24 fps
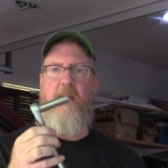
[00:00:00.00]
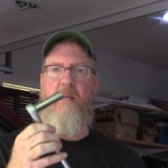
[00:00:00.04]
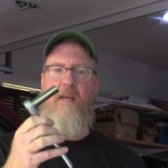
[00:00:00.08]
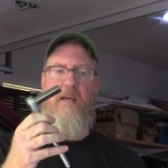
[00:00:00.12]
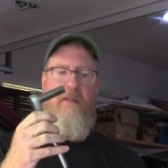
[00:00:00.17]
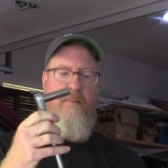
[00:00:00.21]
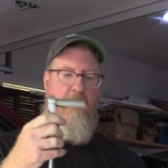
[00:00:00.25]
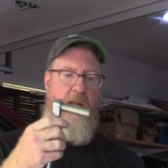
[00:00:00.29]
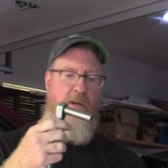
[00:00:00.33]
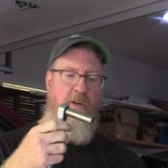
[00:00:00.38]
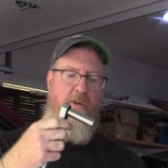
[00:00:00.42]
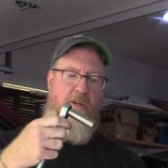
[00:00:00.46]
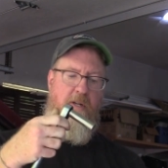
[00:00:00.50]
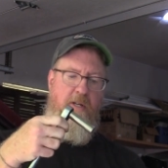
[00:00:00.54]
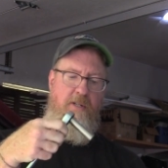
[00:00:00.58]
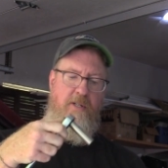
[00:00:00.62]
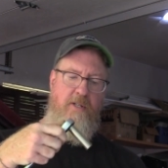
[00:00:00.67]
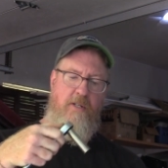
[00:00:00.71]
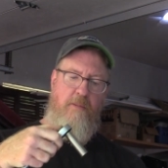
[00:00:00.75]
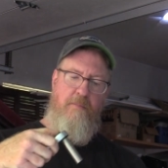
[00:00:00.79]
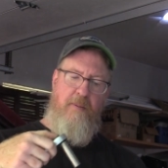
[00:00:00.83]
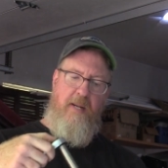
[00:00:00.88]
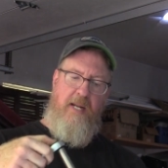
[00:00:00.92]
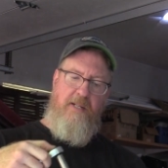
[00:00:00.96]
And then you can
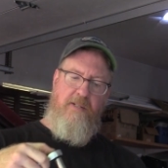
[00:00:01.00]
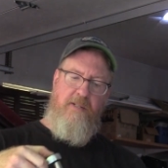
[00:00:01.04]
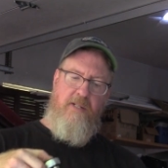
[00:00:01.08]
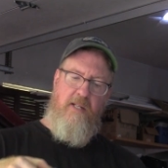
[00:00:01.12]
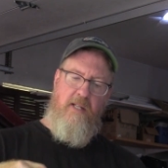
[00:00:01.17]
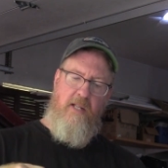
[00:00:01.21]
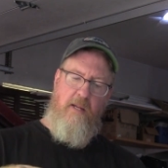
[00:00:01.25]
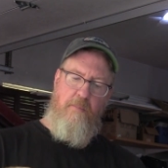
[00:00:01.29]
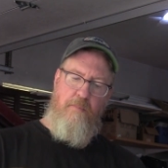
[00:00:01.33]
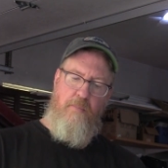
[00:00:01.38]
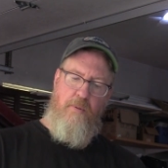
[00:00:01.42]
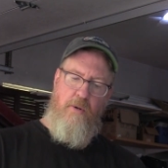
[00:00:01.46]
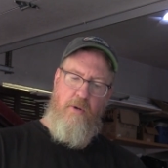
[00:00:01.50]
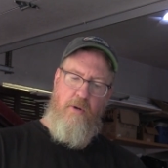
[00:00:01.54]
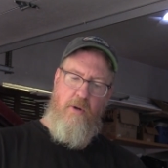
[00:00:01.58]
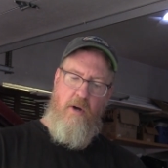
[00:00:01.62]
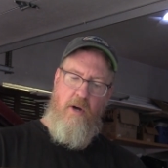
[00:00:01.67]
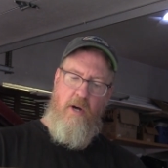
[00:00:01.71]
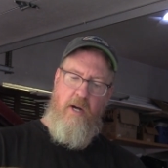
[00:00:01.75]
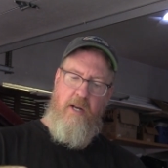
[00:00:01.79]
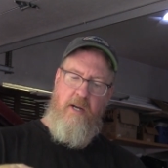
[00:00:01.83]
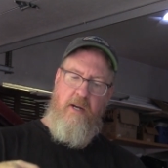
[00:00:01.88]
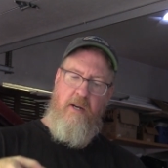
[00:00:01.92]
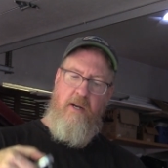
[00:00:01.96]
just basically put
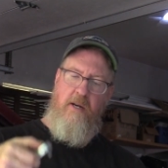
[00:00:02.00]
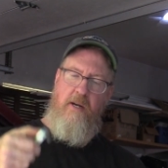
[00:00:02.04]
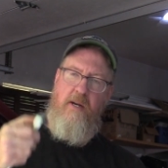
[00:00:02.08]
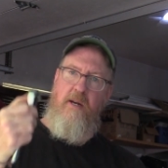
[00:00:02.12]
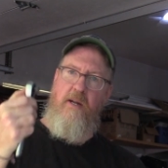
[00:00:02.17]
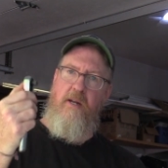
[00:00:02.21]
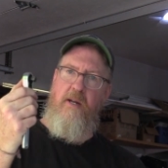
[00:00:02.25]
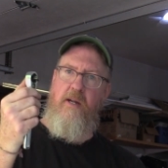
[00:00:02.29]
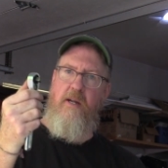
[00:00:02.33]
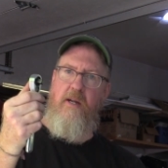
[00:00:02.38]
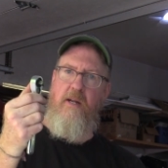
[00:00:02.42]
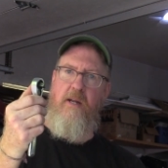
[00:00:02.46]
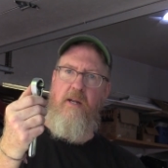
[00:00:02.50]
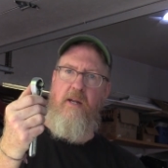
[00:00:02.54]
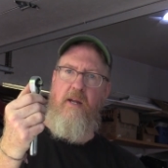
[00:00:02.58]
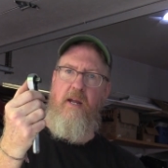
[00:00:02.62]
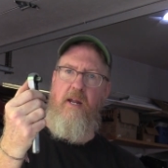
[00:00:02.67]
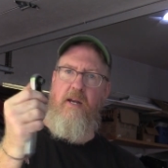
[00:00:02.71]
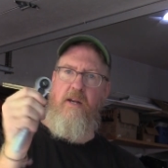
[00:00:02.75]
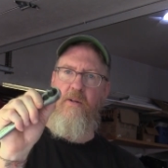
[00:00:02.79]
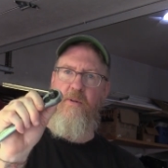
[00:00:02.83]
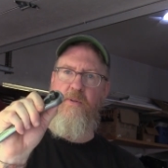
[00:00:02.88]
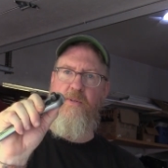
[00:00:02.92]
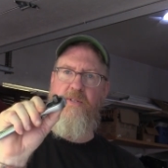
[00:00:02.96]
on
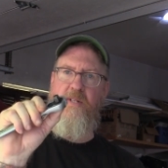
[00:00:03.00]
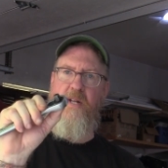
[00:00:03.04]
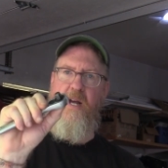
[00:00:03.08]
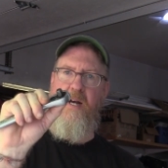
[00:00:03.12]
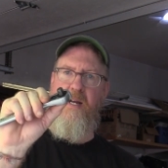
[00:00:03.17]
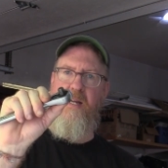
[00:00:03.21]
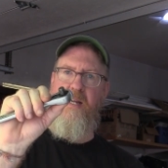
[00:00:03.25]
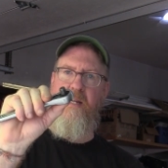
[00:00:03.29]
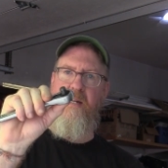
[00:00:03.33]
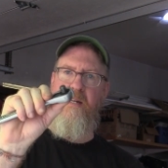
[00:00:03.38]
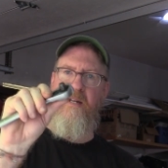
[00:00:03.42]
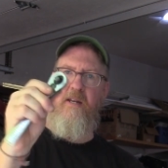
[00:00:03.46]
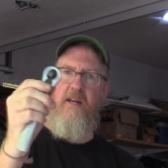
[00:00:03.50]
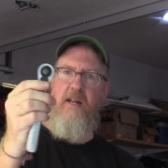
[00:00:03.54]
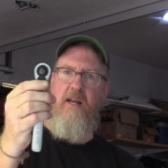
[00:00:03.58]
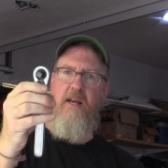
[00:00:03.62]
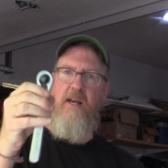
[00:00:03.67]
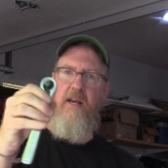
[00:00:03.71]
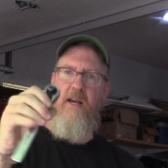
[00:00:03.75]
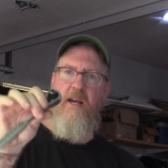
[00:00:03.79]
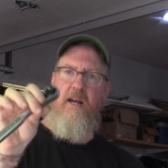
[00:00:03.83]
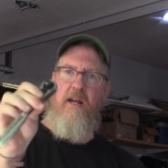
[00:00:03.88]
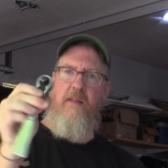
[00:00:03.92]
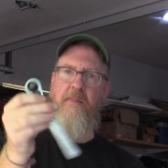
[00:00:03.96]
a new socket
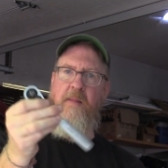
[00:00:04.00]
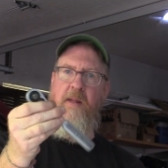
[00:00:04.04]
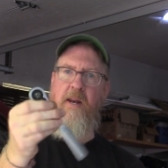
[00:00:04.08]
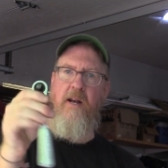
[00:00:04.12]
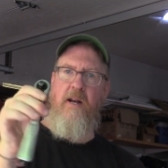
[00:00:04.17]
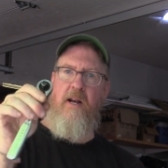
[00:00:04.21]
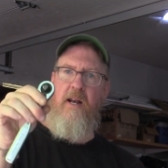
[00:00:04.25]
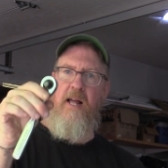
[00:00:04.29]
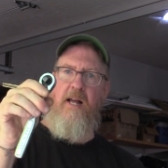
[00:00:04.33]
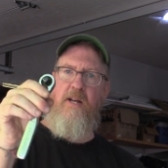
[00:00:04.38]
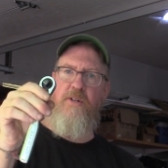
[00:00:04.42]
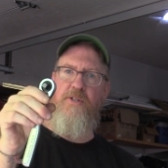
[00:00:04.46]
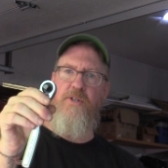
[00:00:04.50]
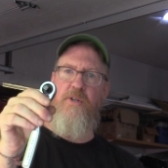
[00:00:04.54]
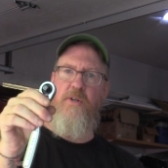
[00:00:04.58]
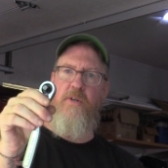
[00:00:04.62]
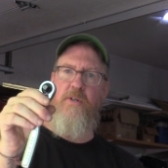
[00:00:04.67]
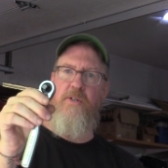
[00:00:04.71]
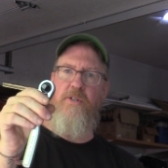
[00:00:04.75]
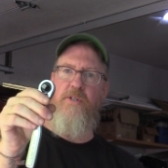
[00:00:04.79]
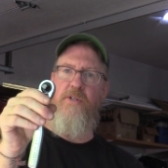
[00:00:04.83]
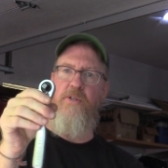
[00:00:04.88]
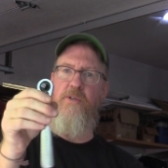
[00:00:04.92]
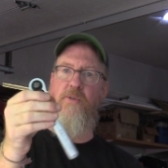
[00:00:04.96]
and then it allows you to,
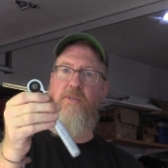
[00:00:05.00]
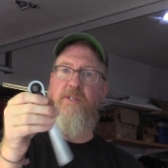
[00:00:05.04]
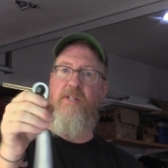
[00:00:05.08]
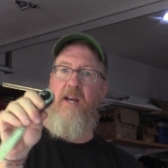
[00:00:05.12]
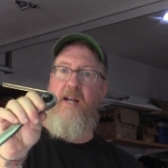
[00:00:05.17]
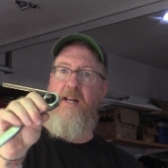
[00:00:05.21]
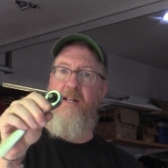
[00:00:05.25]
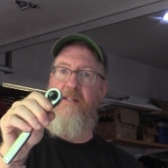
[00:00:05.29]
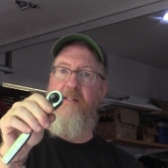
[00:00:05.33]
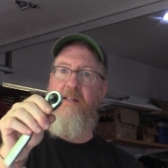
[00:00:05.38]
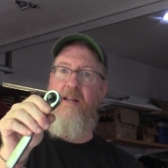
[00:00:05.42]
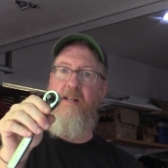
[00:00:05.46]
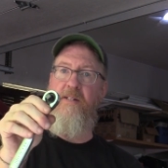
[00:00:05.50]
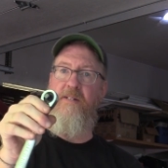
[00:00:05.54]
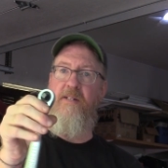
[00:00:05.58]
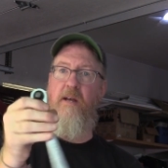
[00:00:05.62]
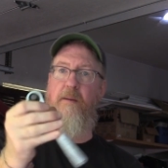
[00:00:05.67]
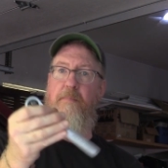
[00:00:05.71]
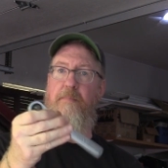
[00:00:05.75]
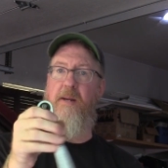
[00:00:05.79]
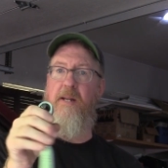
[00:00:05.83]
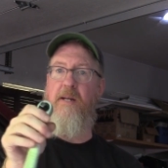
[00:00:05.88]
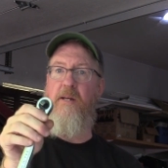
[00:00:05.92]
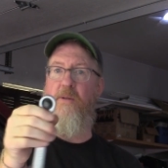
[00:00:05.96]
to tighten things
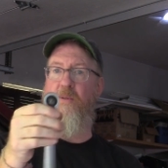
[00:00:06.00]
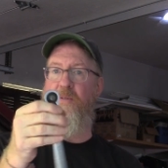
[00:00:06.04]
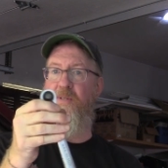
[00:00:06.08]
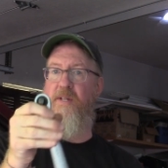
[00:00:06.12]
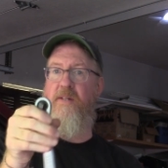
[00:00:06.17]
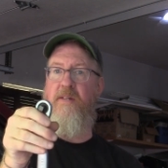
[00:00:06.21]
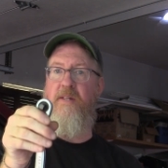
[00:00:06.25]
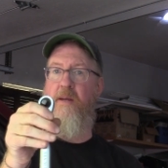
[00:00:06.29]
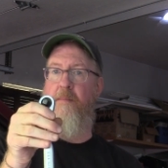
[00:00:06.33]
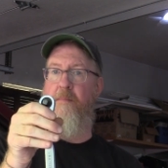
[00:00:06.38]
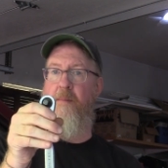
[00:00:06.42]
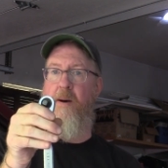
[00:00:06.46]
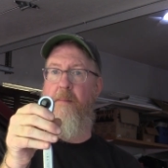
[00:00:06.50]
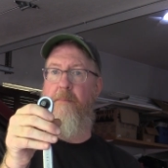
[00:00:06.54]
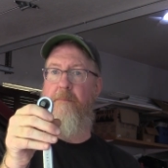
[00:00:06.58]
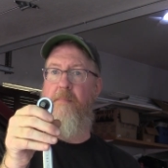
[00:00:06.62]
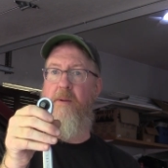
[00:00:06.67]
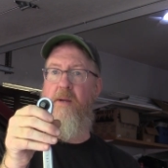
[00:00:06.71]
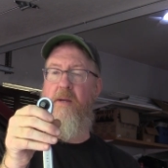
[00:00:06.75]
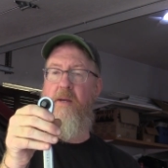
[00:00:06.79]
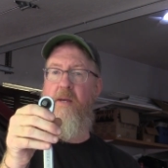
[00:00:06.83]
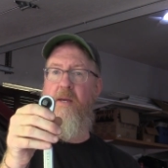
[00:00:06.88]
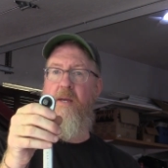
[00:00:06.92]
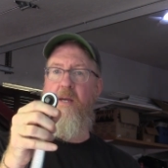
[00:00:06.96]
up and loosen them up.
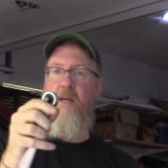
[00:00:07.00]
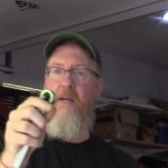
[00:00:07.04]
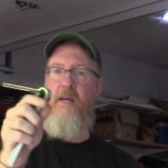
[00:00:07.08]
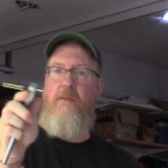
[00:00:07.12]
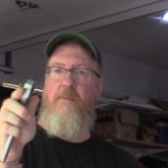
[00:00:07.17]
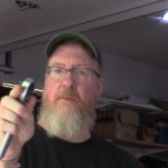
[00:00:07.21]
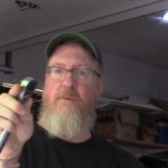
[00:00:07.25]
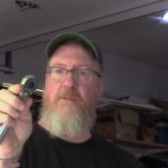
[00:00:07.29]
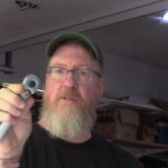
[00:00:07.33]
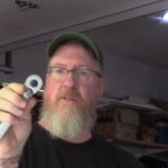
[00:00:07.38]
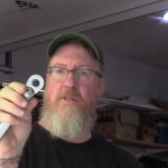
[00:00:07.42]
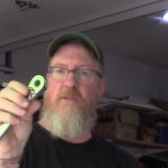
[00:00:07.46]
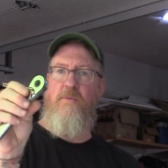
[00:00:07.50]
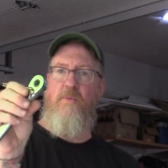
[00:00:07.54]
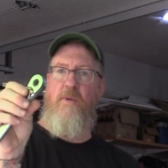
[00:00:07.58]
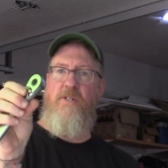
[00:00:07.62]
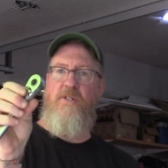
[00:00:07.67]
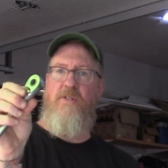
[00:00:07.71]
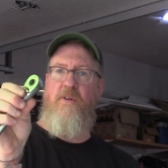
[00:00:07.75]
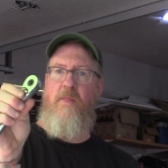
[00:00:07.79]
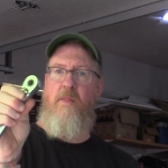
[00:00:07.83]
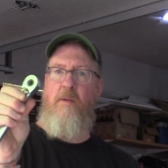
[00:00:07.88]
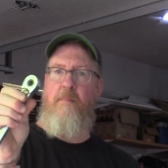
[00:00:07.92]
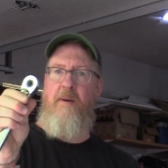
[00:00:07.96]
And there's a
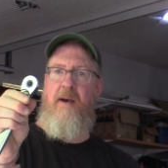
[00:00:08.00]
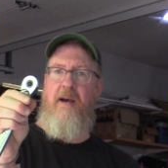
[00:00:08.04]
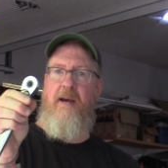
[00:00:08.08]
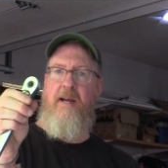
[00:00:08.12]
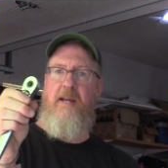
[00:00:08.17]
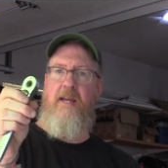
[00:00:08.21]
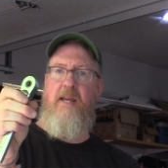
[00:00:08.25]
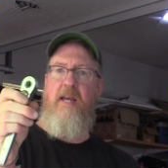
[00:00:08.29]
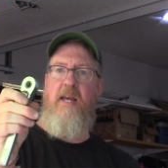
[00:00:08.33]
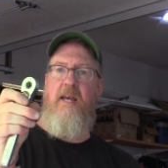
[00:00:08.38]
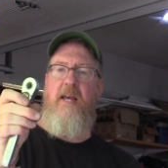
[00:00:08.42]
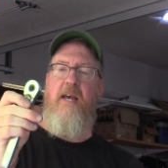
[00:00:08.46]
switch on the back.